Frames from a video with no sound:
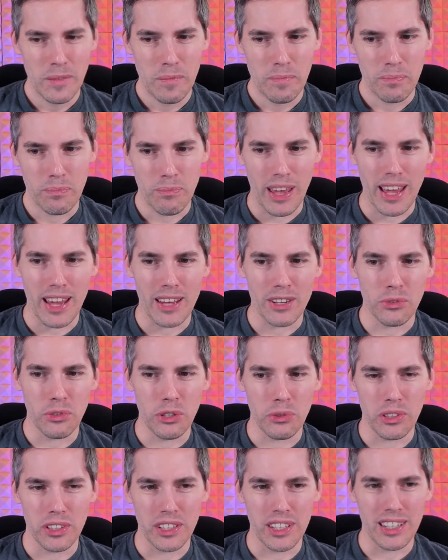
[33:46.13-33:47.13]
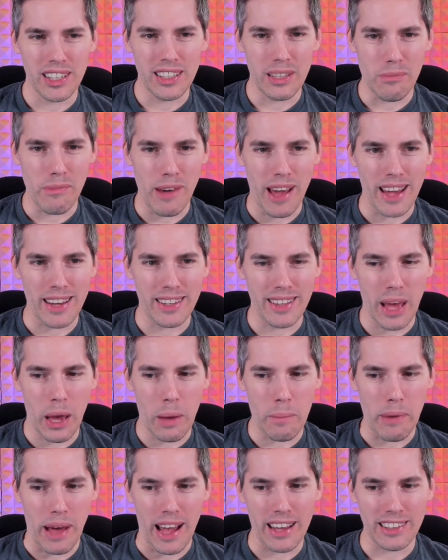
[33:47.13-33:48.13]
Man, do we really need the mana
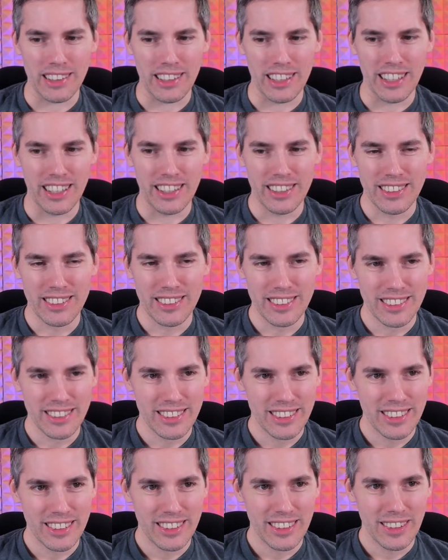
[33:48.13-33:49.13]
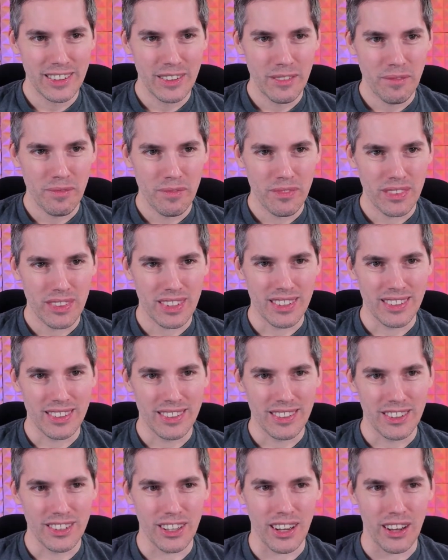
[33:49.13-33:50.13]
that badly?
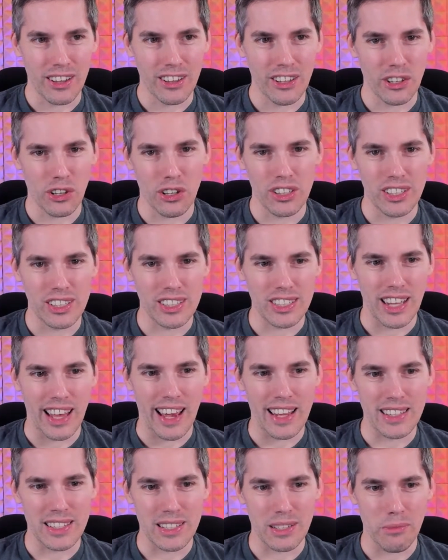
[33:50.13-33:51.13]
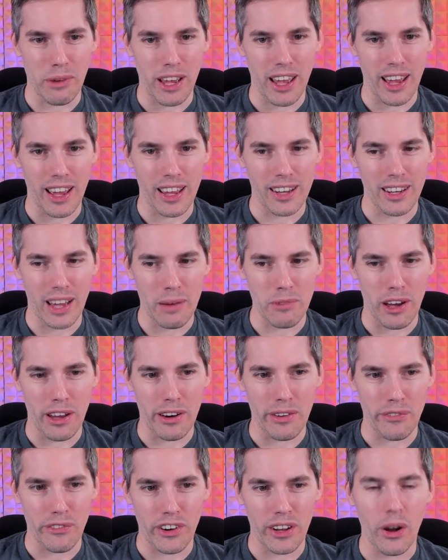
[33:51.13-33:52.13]
Look, look at all these lands in my hand. I'm
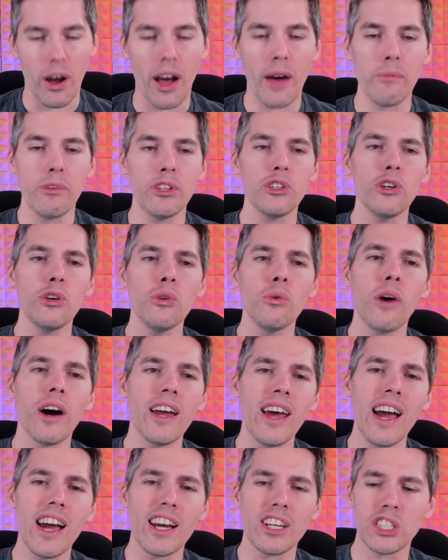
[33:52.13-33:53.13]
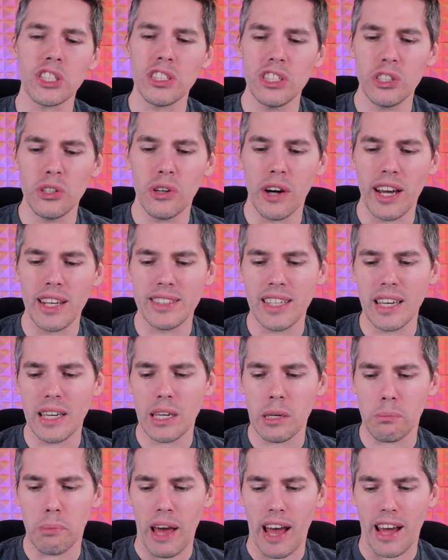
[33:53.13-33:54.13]
not afraid. I mean, you know what, actually? Do I
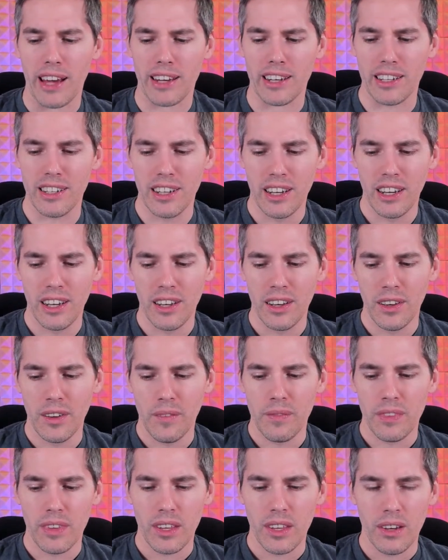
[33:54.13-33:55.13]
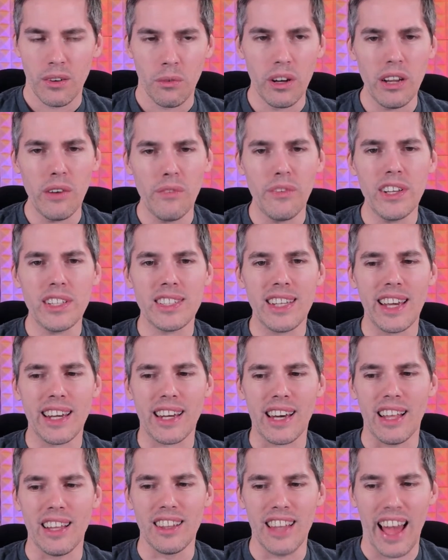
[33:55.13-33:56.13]
take it back? What if it's
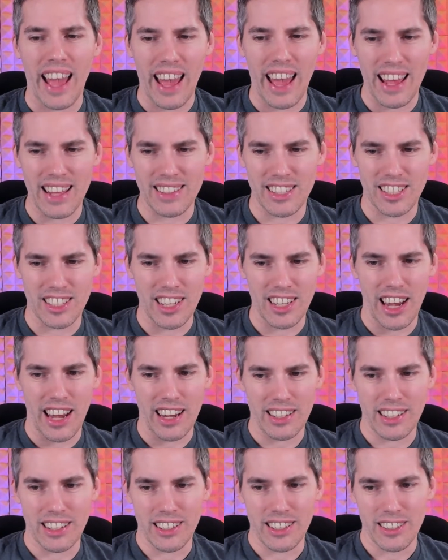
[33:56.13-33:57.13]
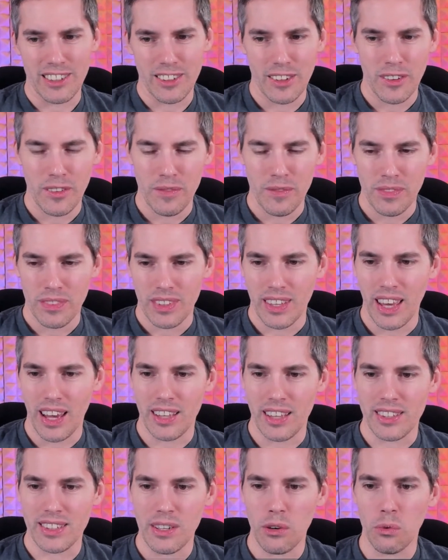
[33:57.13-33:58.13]
like a lands deck?
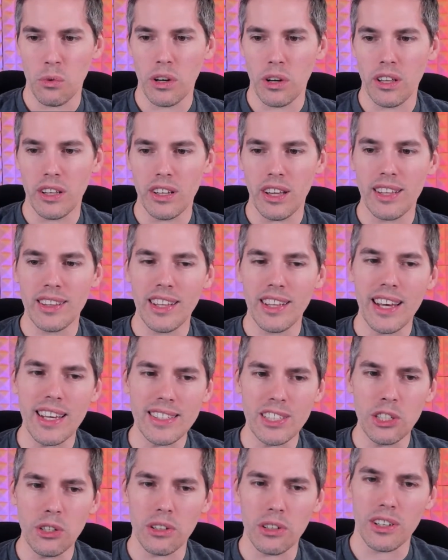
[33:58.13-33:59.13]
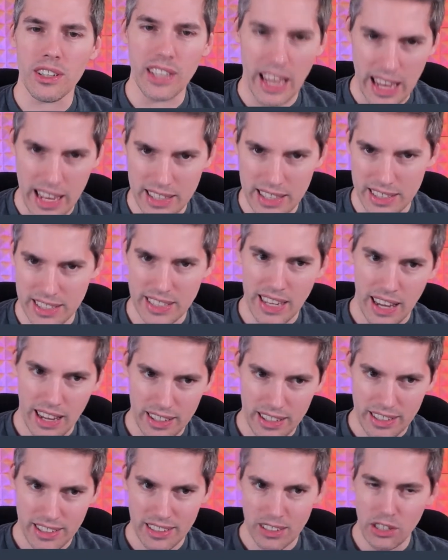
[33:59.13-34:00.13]
Yeah, it's not, well, unless you're a lands deck.